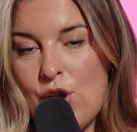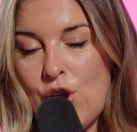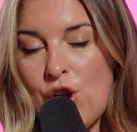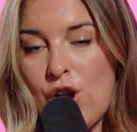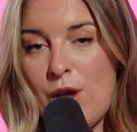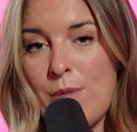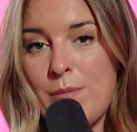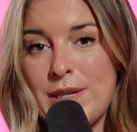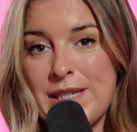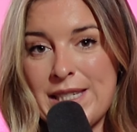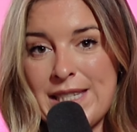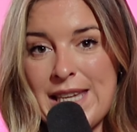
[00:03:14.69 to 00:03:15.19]

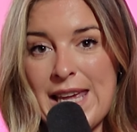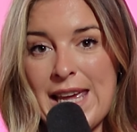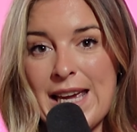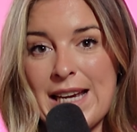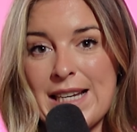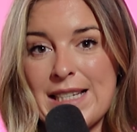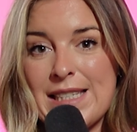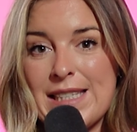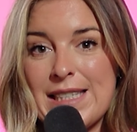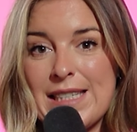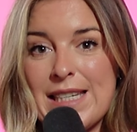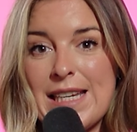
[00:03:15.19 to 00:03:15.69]
Number
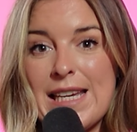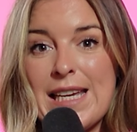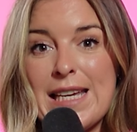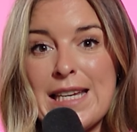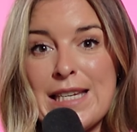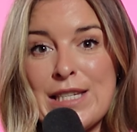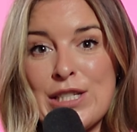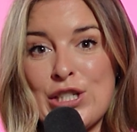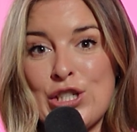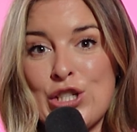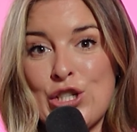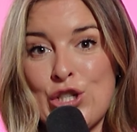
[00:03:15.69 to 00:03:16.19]
6
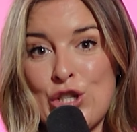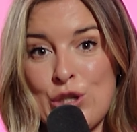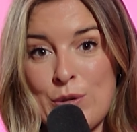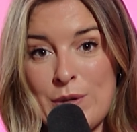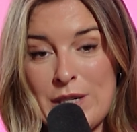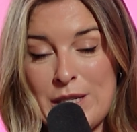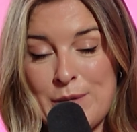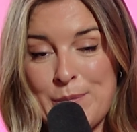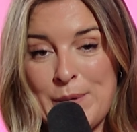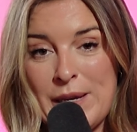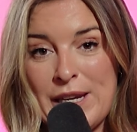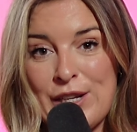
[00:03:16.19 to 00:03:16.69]
is to do a
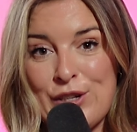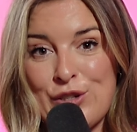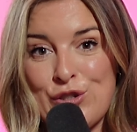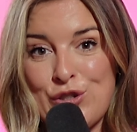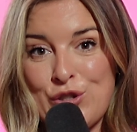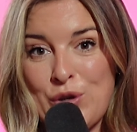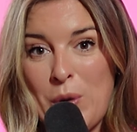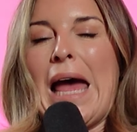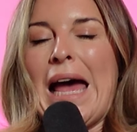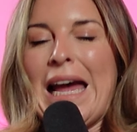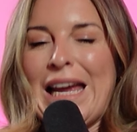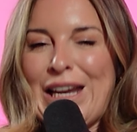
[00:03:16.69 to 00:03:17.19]

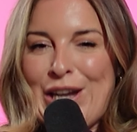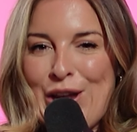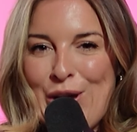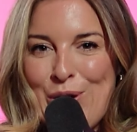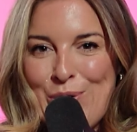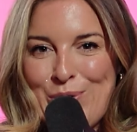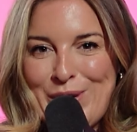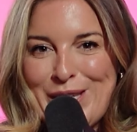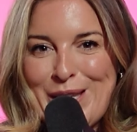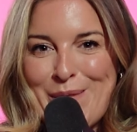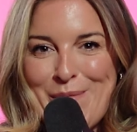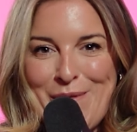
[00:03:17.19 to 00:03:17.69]
speech. I know
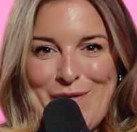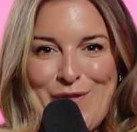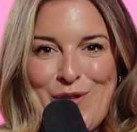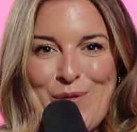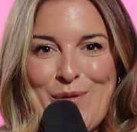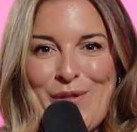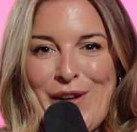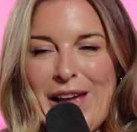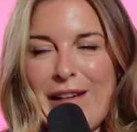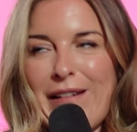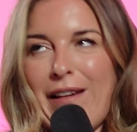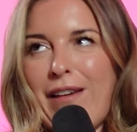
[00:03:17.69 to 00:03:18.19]
some of you
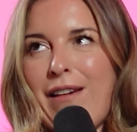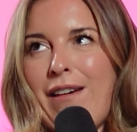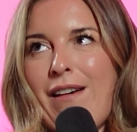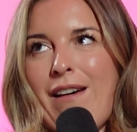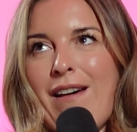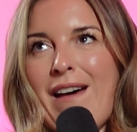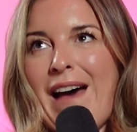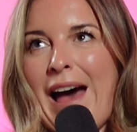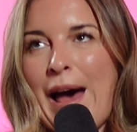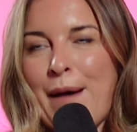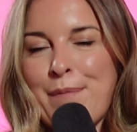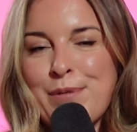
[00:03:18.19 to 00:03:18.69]
are like,
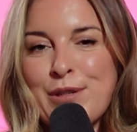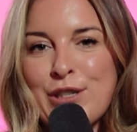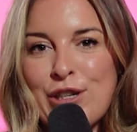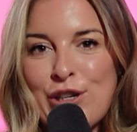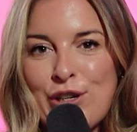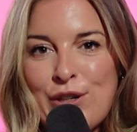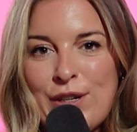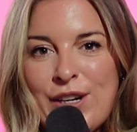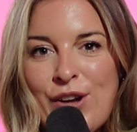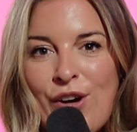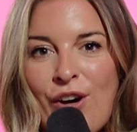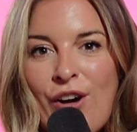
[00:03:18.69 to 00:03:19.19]

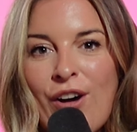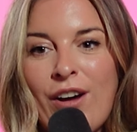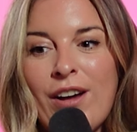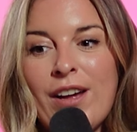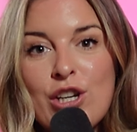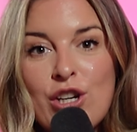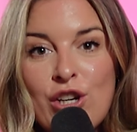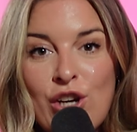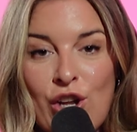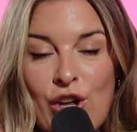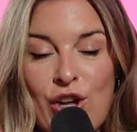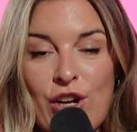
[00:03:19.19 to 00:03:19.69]
absolutely not.
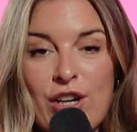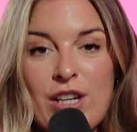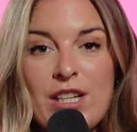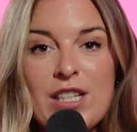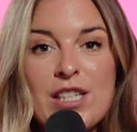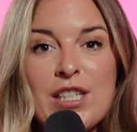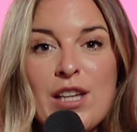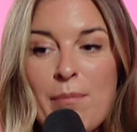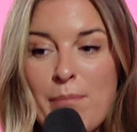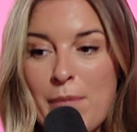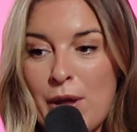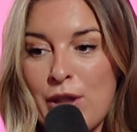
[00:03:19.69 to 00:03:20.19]
Look,
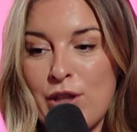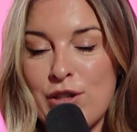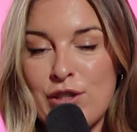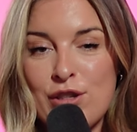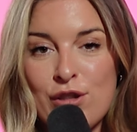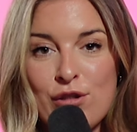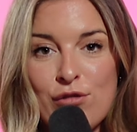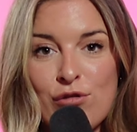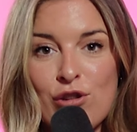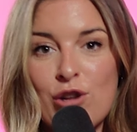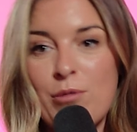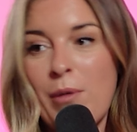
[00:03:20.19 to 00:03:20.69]
some mothers of
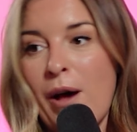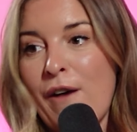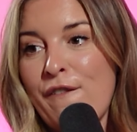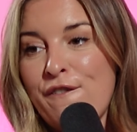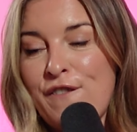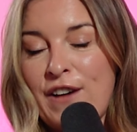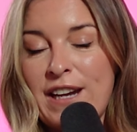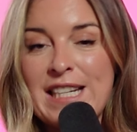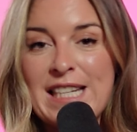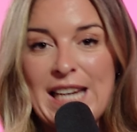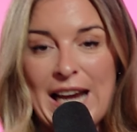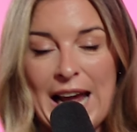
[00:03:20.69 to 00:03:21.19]
the groom are
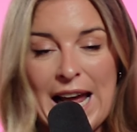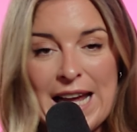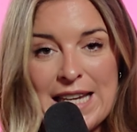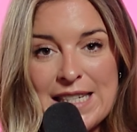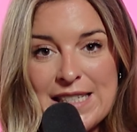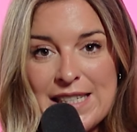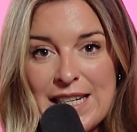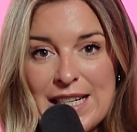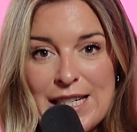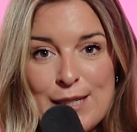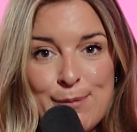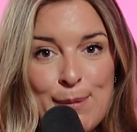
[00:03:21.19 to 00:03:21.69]

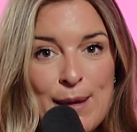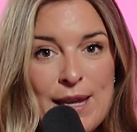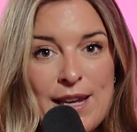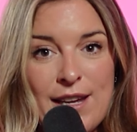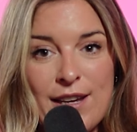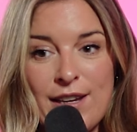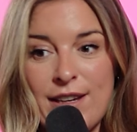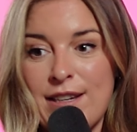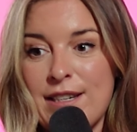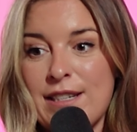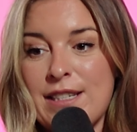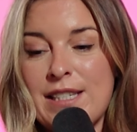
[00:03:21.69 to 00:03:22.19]
fantastic
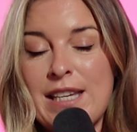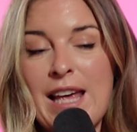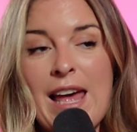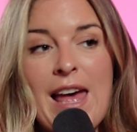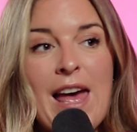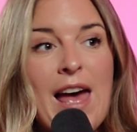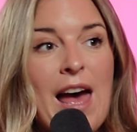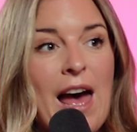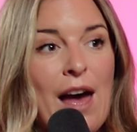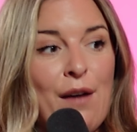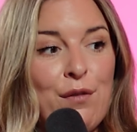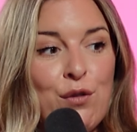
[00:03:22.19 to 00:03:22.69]
speakers,
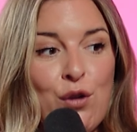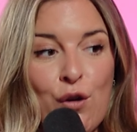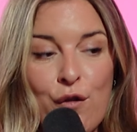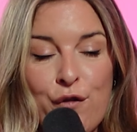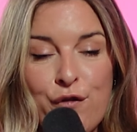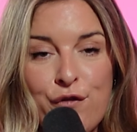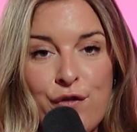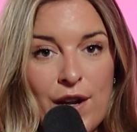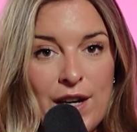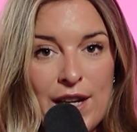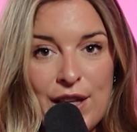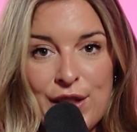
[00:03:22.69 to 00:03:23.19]
have got
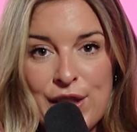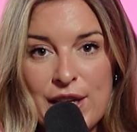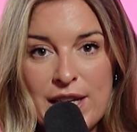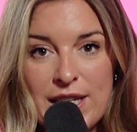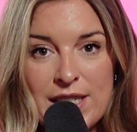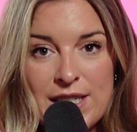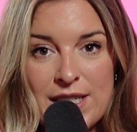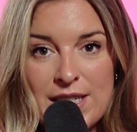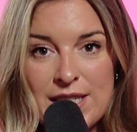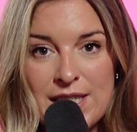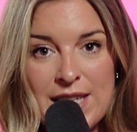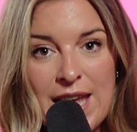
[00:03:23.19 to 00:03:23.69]
funny
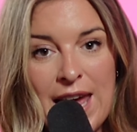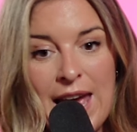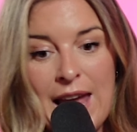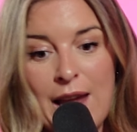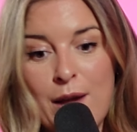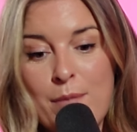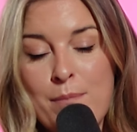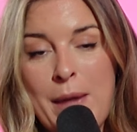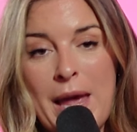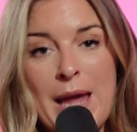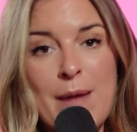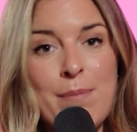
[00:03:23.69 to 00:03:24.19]
things to say.
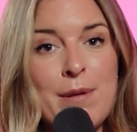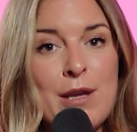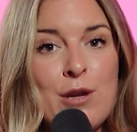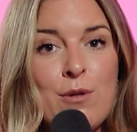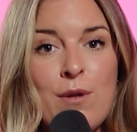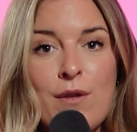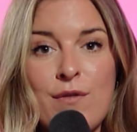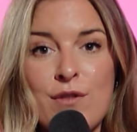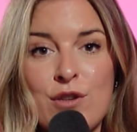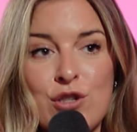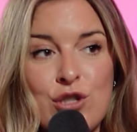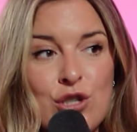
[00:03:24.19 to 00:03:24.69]
Maybe you
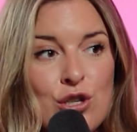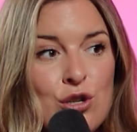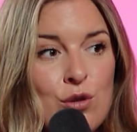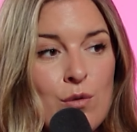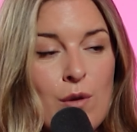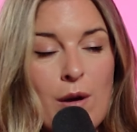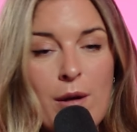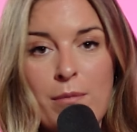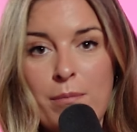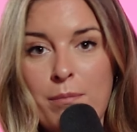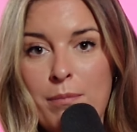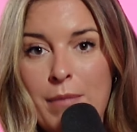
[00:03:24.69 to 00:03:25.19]
even do
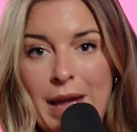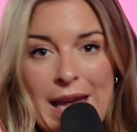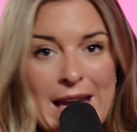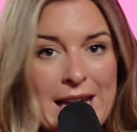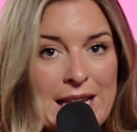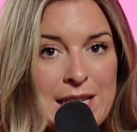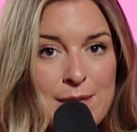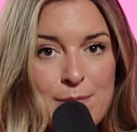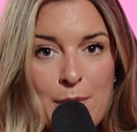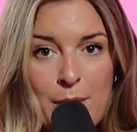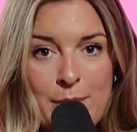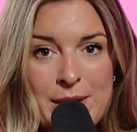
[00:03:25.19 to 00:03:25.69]

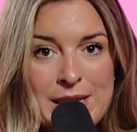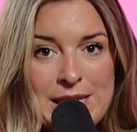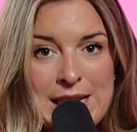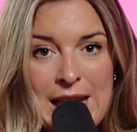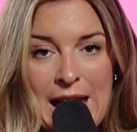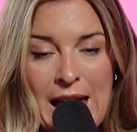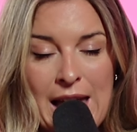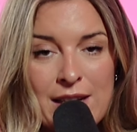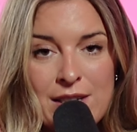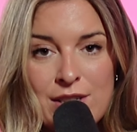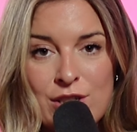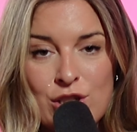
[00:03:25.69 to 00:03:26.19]
his mum and
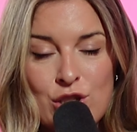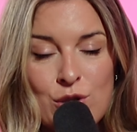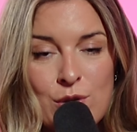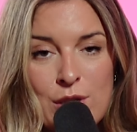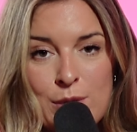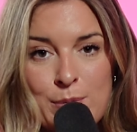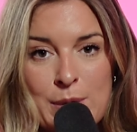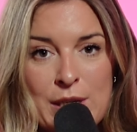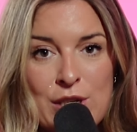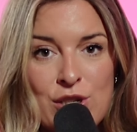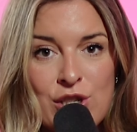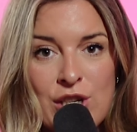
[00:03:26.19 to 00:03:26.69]
dad do a
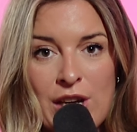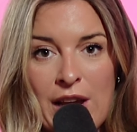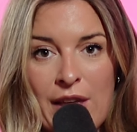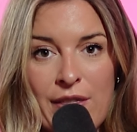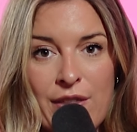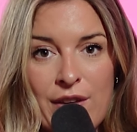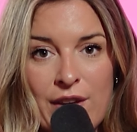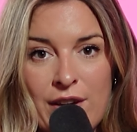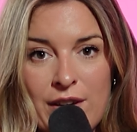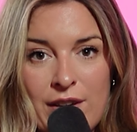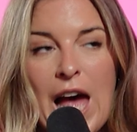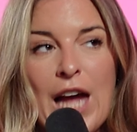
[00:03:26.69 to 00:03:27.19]
speech
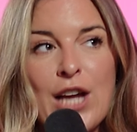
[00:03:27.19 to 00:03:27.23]
together.